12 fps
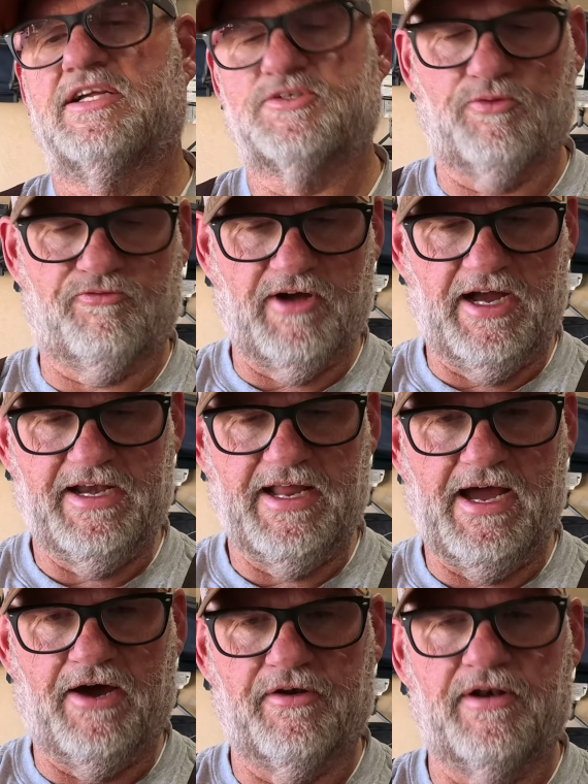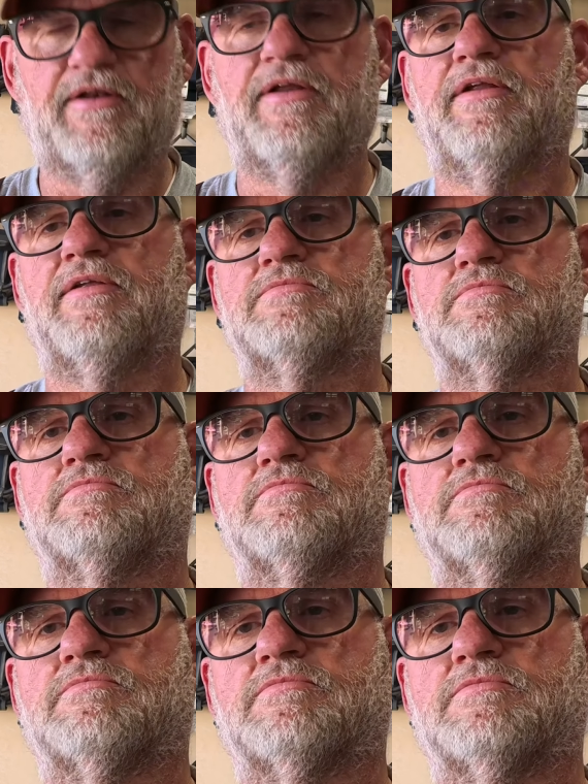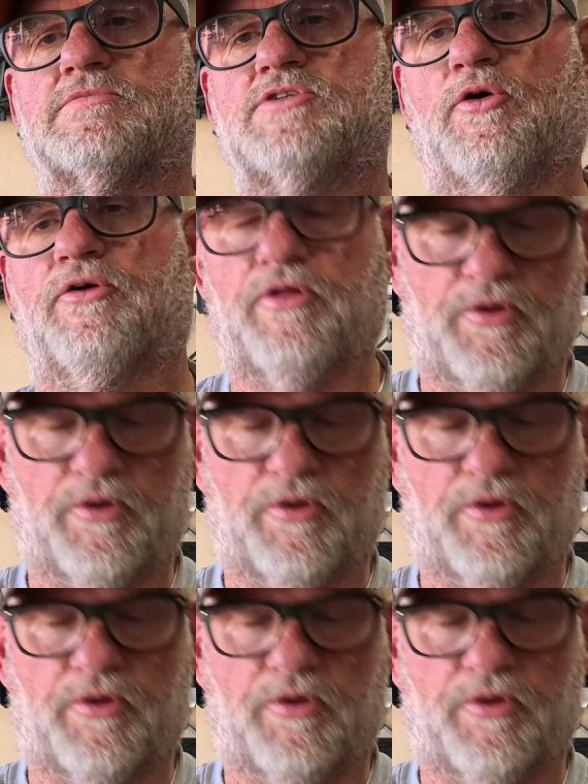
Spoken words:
Guess we'll find out. Don't